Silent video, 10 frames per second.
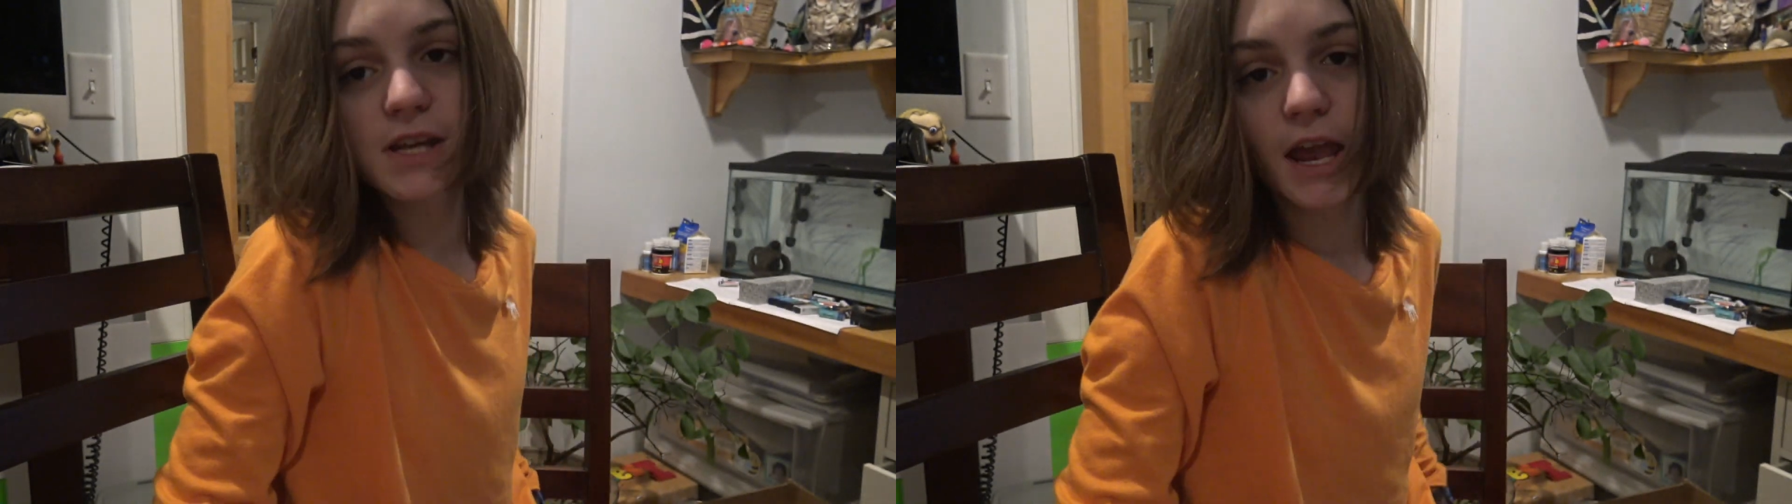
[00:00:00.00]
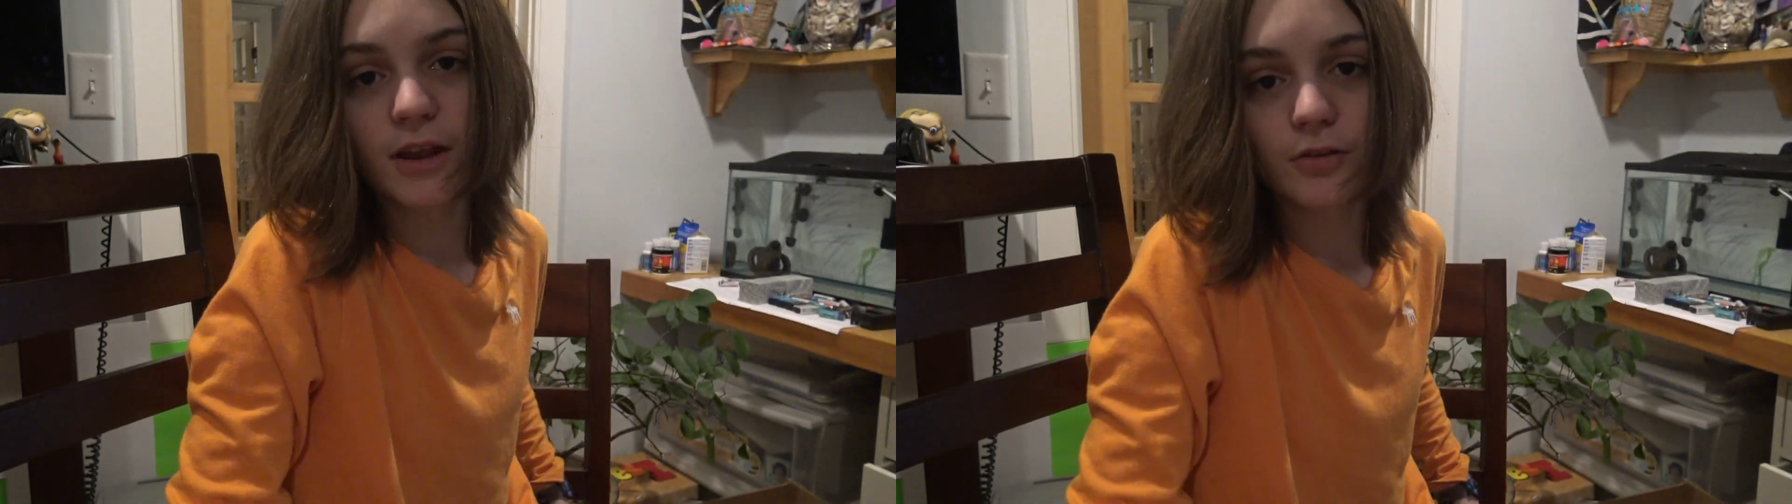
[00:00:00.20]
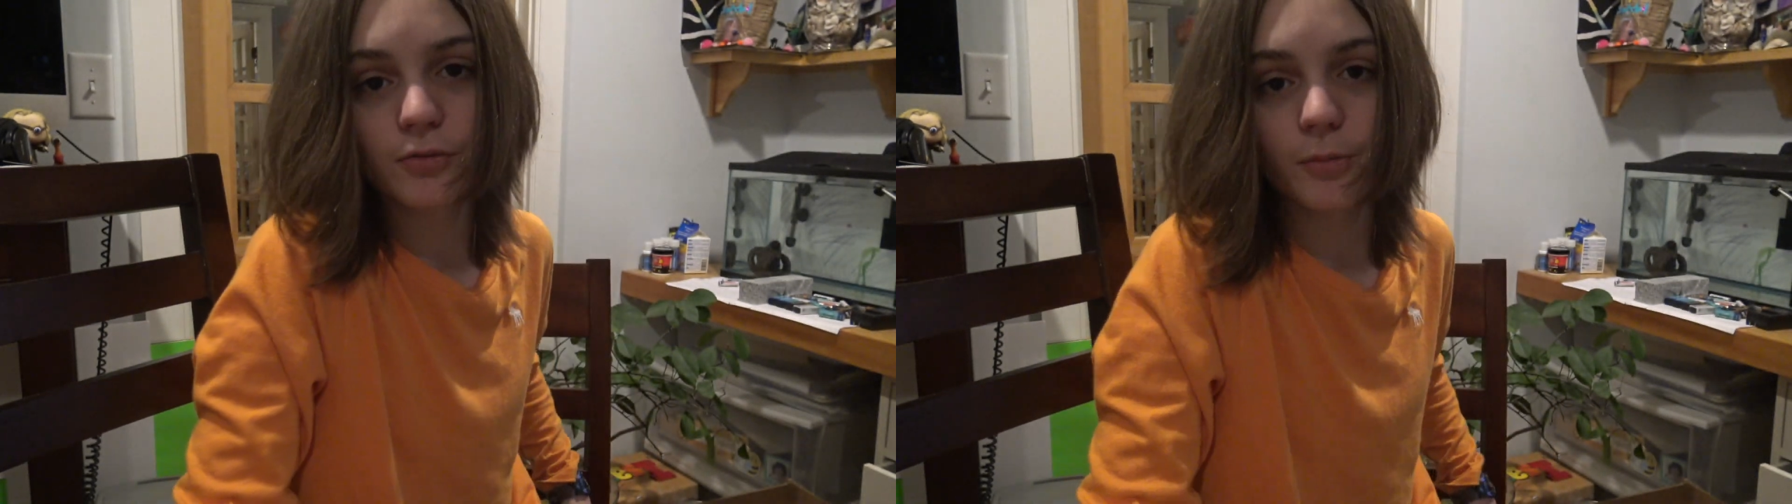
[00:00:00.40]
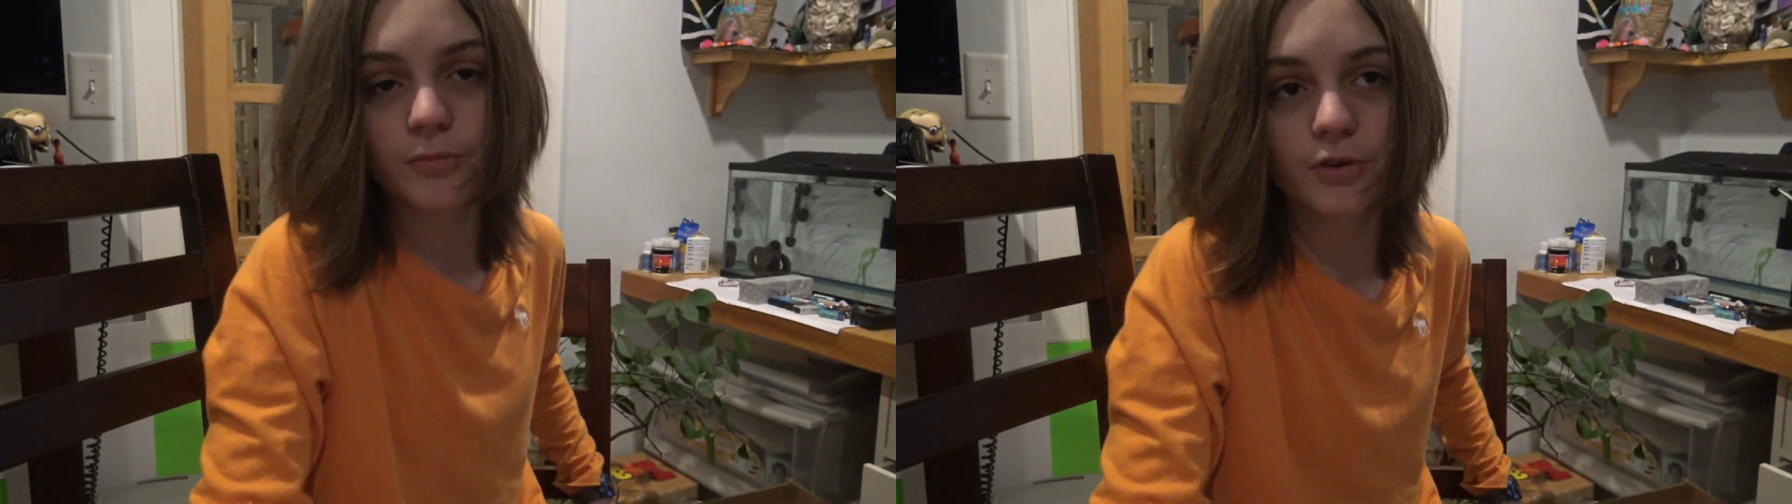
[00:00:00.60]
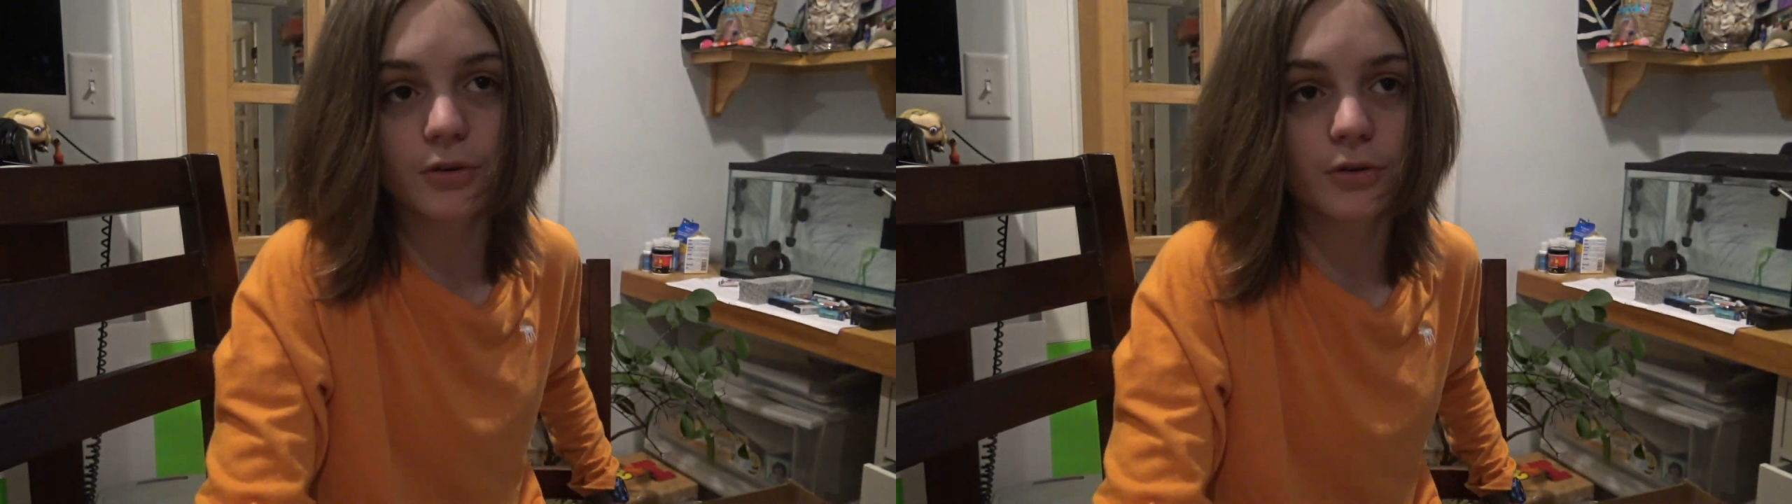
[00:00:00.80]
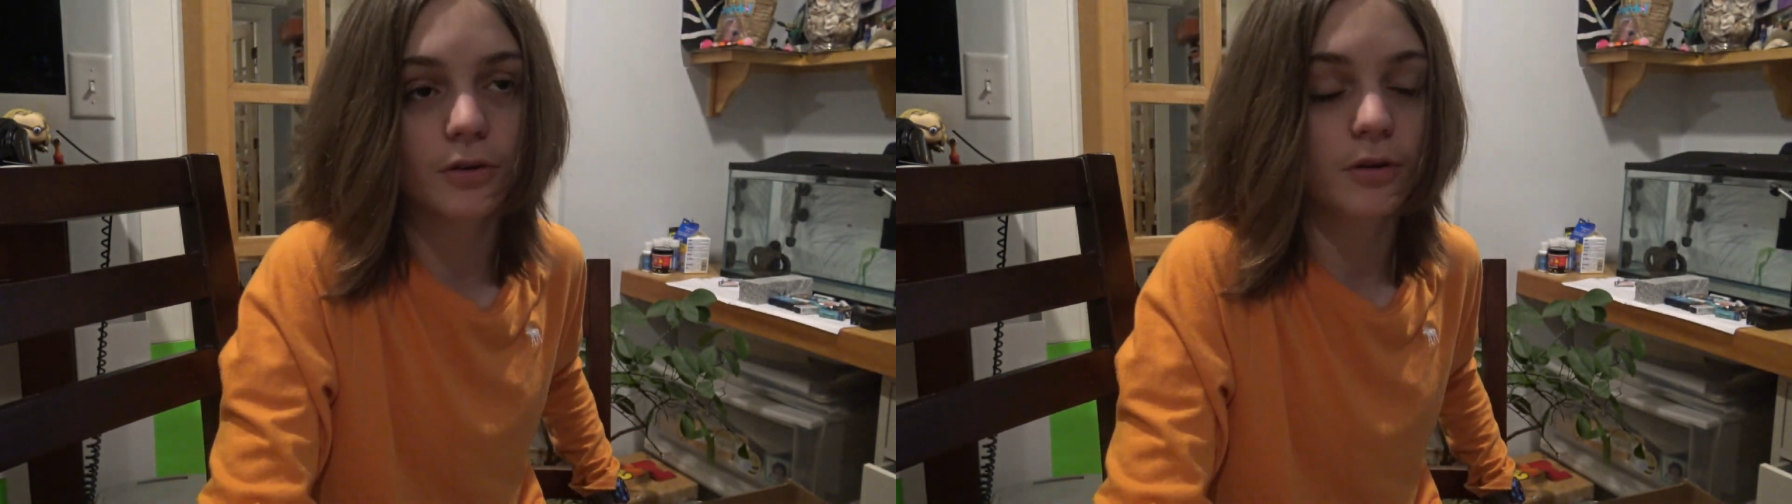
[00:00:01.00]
days from the